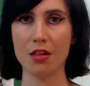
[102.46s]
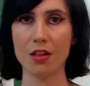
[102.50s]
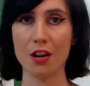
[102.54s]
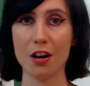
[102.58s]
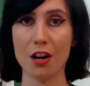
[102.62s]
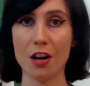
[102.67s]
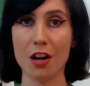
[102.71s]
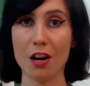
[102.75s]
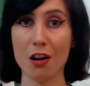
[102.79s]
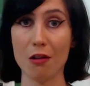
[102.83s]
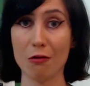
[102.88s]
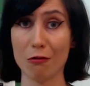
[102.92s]

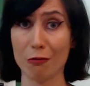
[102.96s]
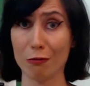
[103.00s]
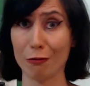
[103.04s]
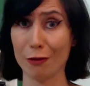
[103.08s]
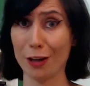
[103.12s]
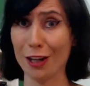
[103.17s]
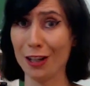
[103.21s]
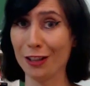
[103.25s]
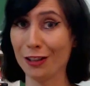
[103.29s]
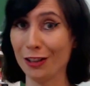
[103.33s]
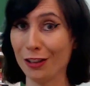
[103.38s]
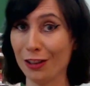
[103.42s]
The
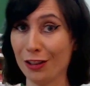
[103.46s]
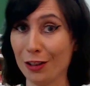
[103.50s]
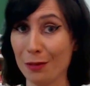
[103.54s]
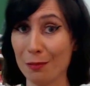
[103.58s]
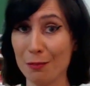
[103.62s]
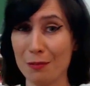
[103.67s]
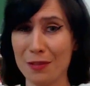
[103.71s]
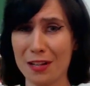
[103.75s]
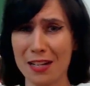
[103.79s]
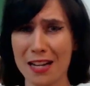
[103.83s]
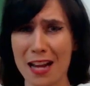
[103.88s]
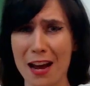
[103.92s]

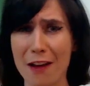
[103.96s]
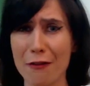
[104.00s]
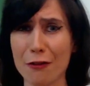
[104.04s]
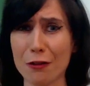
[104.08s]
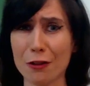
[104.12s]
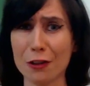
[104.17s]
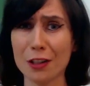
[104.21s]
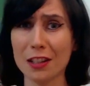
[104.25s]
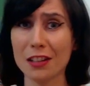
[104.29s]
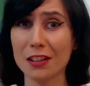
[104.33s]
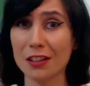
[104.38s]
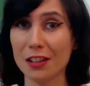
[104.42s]
racism
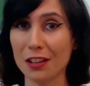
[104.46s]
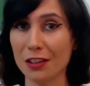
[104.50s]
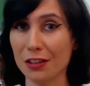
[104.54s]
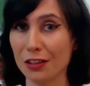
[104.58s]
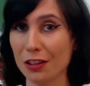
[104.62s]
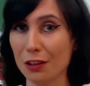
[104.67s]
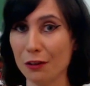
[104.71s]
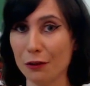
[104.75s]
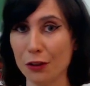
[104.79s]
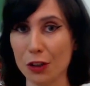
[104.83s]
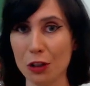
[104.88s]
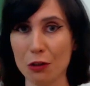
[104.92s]
never
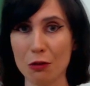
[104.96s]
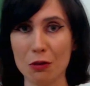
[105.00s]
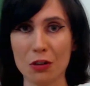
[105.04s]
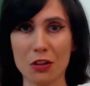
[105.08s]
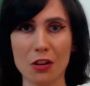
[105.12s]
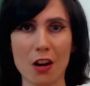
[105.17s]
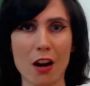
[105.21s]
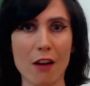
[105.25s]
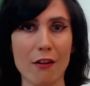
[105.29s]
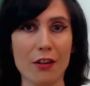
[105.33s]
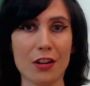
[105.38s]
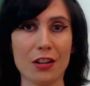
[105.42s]
existed view is
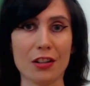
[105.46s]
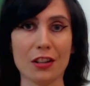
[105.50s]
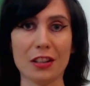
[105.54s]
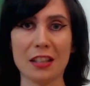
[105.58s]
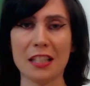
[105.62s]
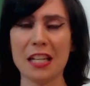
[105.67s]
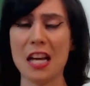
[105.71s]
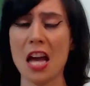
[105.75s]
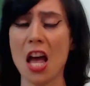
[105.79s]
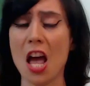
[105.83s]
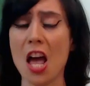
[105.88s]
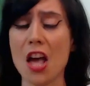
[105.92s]

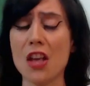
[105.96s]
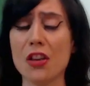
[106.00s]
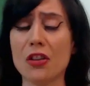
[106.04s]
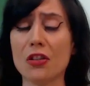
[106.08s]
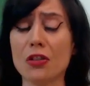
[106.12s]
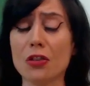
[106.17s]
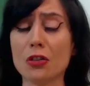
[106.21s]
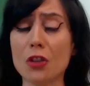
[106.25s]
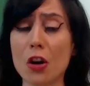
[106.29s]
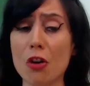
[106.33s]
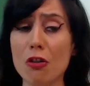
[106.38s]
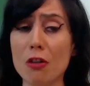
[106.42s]
obviously
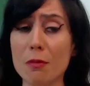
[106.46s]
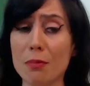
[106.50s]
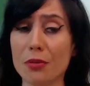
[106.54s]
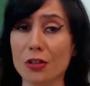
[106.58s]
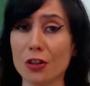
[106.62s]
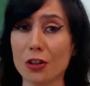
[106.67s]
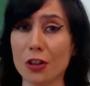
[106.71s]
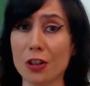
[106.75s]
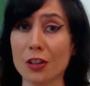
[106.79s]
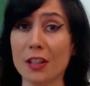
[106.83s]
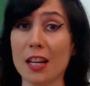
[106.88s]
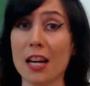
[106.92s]
so
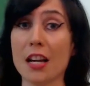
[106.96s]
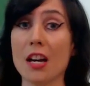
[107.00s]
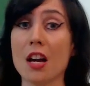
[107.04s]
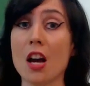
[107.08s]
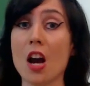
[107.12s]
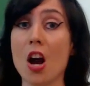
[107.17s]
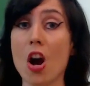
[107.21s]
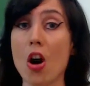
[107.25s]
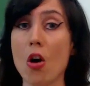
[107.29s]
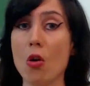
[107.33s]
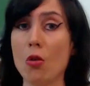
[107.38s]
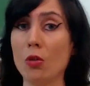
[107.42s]
absurd that
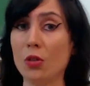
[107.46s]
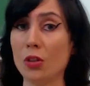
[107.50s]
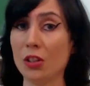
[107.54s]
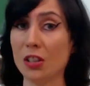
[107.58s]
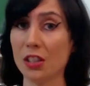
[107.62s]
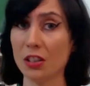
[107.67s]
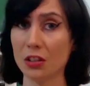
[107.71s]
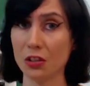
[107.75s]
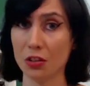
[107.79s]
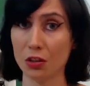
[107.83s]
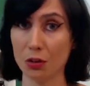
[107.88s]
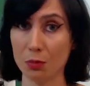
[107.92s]
only
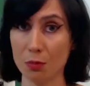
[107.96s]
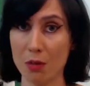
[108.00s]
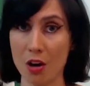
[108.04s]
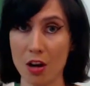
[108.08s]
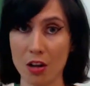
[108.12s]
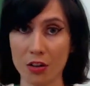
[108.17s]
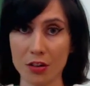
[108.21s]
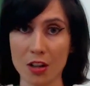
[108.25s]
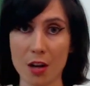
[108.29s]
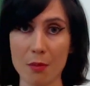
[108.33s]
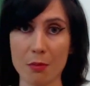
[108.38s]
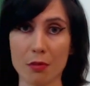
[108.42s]
a
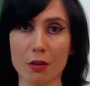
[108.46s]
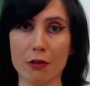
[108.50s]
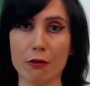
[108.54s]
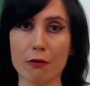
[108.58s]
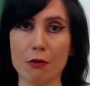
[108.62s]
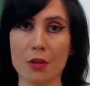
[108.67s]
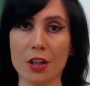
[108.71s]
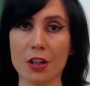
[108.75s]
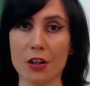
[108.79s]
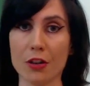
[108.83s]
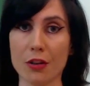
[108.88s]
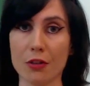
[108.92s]
small number of
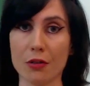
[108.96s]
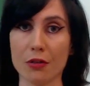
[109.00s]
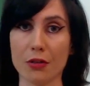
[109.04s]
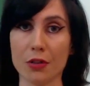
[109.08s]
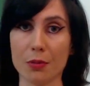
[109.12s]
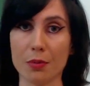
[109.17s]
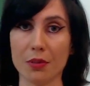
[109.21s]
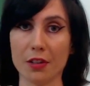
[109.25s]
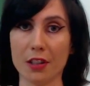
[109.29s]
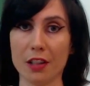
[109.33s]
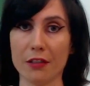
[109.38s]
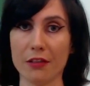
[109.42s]
weirdos
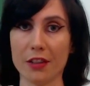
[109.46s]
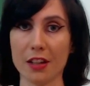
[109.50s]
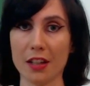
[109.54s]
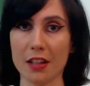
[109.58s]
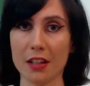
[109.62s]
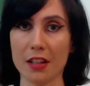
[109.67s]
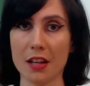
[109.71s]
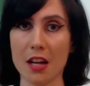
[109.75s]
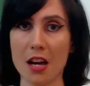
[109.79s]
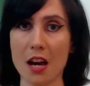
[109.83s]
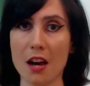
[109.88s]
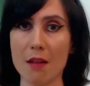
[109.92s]
believe it.
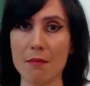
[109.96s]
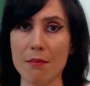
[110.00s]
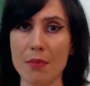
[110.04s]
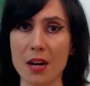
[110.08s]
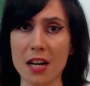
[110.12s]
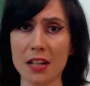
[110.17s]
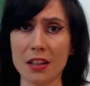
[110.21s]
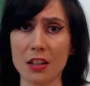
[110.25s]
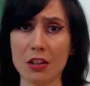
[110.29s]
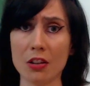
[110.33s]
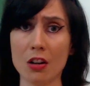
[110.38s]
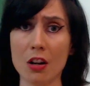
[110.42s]

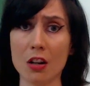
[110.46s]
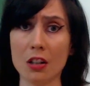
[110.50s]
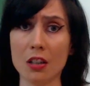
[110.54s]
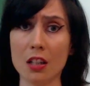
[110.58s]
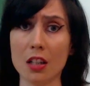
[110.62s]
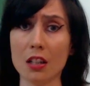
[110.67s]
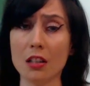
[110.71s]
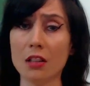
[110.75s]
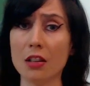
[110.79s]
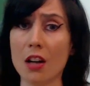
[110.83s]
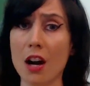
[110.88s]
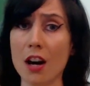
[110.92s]
But there are
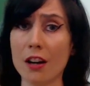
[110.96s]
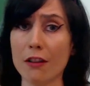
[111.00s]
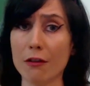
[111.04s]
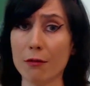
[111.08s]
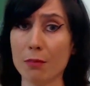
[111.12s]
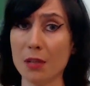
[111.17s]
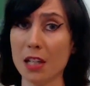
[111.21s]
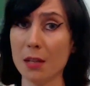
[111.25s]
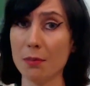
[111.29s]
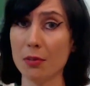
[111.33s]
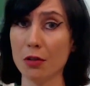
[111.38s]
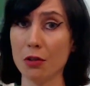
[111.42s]
a lot of
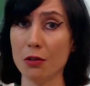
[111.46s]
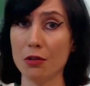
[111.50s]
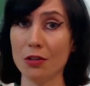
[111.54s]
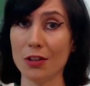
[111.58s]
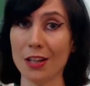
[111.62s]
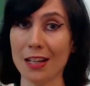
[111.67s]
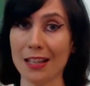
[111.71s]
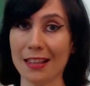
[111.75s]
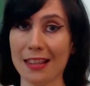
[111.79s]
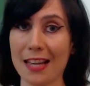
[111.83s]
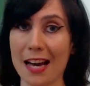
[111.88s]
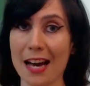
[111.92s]
people who
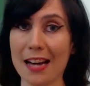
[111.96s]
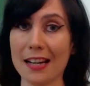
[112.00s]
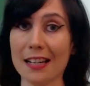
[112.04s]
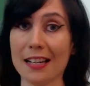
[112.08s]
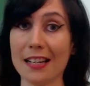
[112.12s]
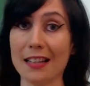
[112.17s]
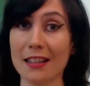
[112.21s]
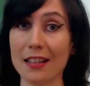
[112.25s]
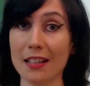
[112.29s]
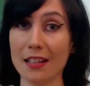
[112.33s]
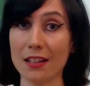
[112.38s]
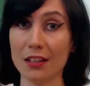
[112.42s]
think that
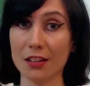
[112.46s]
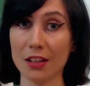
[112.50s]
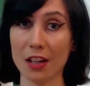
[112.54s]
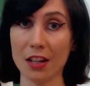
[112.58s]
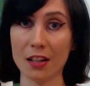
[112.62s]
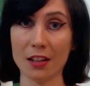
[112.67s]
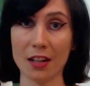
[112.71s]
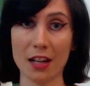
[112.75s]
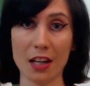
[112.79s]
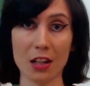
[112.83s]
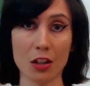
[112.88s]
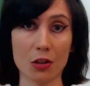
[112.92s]
in this day
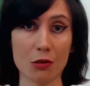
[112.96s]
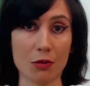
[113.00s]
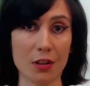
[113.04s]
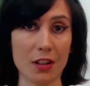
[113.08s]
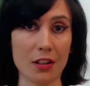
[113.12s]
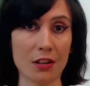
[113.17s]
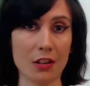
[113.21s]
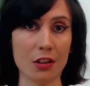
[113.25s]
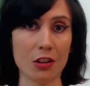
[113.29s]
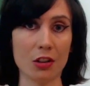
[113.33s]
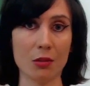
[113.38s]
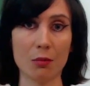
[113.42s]
and age,
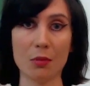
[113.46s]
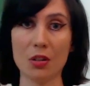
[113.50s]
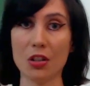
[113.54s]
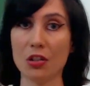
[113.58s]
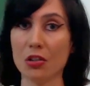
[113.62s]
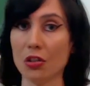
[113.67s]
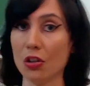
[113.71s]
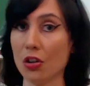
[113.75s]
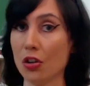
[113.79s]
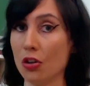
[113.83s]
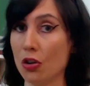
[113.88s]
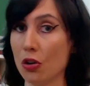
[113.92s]
racism
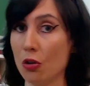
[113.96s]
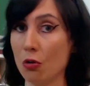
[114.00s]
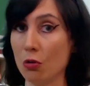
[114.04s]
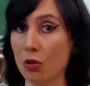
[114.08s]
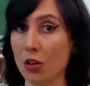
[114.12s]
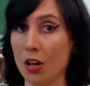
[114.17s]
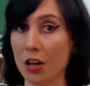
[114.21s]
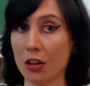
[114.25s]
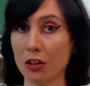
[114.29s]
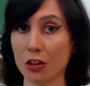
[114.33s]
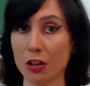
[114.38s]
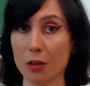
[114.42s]
is no
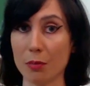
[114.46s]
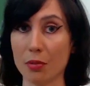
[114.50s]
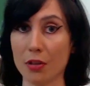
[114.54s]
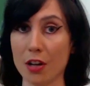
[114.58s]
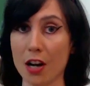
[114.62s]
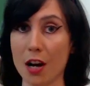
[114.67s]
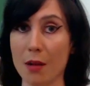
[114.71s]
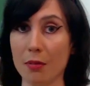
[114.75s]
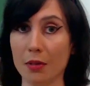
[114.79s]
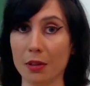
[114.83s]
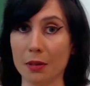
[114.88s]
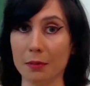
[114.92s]
longer a
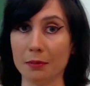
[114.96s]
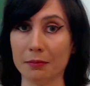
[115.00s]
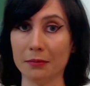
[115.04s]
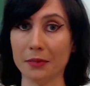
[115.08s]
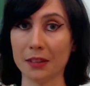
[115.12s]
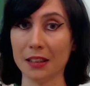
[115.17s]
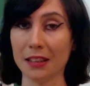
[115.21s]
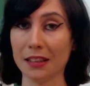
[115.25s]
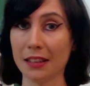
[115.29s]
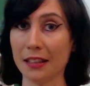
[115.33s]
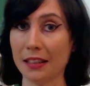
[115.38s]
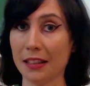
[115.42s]
problem.
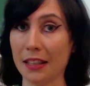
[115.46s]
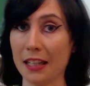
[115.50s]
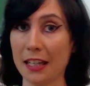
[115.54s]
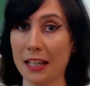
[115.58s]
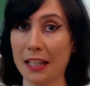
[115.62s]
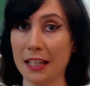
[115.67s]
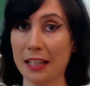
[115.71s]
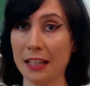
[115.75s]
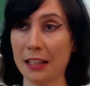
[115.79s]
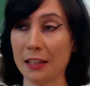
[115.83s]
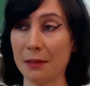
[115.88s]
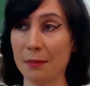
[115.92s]

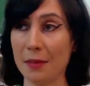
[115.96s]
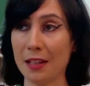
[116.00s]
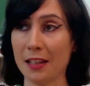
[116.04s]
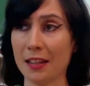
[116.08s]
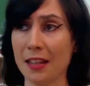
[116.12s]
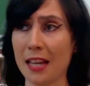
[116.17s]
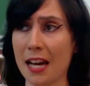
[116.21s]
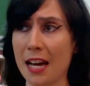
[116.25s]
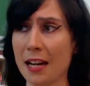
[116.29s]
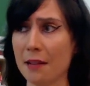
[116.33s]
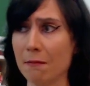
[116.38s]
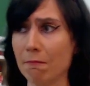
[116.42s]
They admit
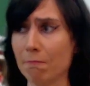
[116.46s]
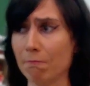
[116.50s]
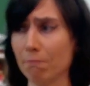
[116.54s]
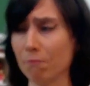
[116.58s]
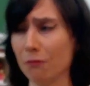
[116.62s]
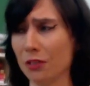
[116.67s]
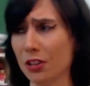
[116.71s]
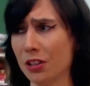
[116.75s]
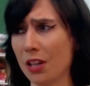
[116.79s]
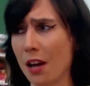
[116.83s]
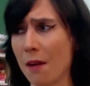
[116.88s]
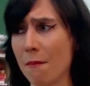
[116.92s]
that
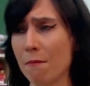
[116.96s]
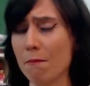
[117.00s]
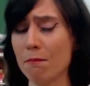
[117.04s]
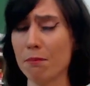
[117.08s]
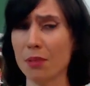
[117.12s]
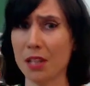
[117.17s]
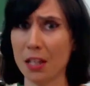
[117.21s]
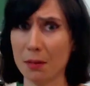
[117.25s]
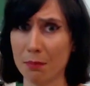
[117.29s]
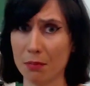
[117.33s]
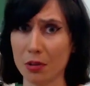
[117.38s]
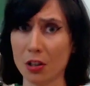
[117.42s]
some
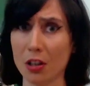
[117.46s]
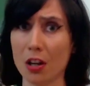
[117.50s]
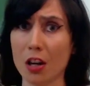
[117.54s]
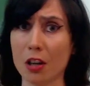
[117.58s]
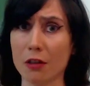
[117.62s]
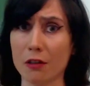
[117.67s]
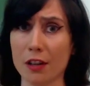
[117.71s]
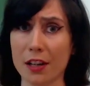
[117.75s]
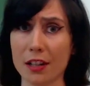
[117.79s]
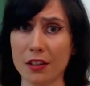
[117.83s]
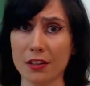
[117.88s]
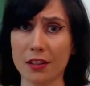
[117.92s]
people are
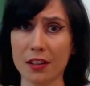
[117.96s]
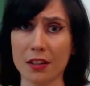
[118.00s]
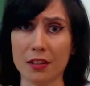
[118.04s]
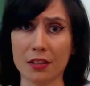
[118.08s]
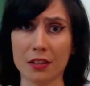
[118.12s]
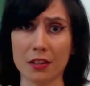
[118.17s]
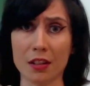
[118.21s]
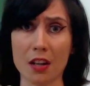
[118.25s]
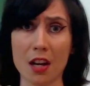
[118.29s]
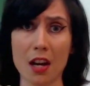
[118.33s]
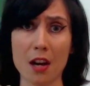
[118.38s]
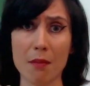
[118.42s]

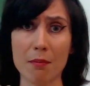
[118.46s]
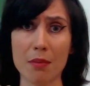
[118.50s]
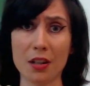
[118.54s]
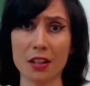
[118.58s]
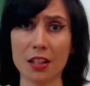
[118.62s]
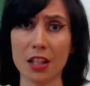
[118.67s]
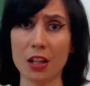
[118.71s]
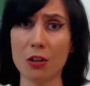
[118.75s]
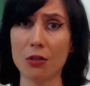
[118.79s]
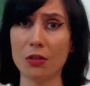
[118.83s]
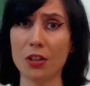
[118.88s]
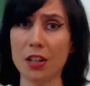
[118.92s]
racist, but
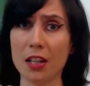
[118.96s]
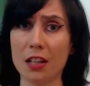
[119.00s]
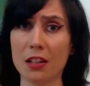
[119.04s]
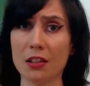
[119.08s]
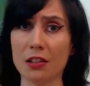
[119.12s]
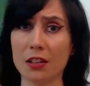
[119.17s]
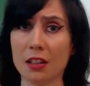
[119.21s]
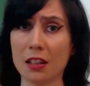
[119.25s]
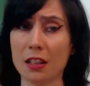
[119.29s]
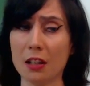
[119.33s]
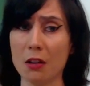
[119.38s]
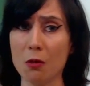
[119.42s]
they don't think
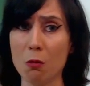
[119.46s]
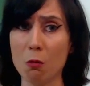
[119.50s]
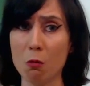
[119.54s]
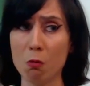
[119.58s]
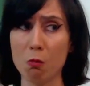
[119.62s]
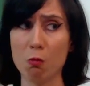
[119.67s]
it's like a